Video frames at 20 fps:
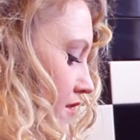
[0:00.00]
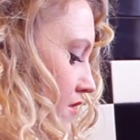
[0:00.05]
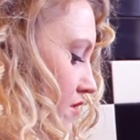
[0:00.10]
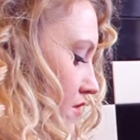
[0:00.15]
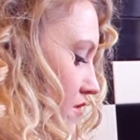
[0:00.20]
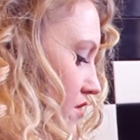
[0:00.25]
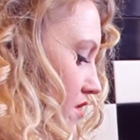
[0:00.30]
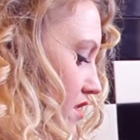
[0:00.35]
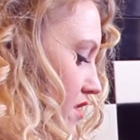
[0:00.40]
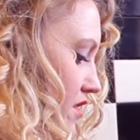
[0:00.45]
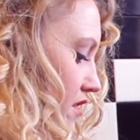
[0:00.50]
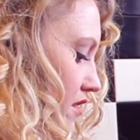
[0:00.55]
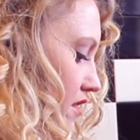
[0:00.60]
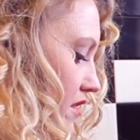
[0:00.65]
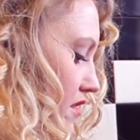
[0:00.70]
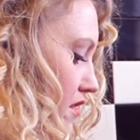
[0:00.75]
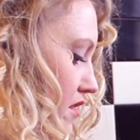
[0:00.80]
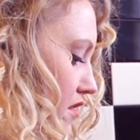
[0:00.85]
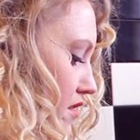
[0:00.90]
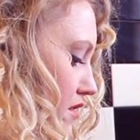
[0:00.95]
So just a
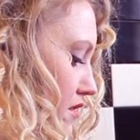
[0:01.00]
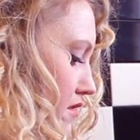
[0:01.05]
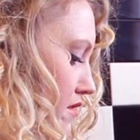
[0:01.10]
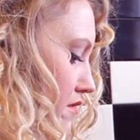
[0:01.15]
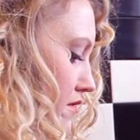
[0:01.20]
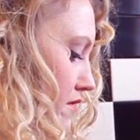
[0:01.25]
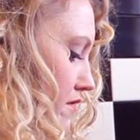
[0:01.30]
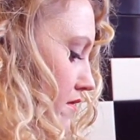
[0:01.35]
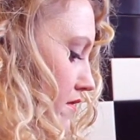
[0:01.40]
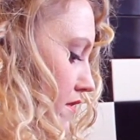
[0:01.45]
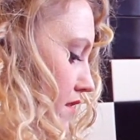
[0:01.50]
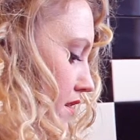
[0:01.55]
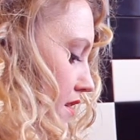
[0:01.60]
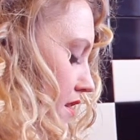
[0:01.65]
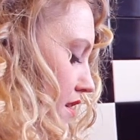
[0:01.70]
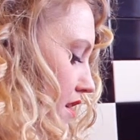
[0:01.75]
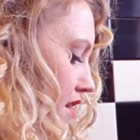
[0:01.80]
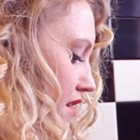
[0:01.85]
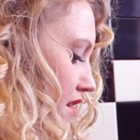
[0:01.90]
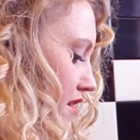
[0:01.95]
little
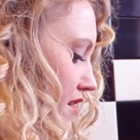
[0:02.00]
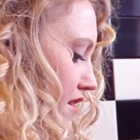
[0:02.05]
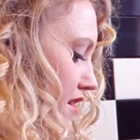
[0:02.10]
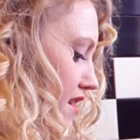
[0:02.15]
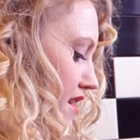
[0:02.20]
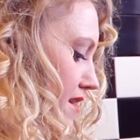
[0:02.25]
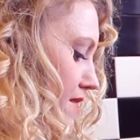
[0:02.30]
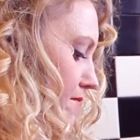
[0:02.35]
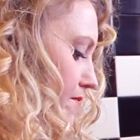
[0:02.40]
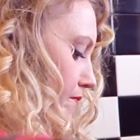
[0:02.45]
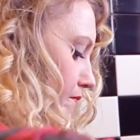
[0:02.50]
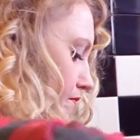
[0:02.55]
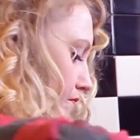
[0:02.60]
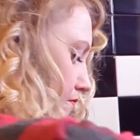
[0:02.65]
here and there.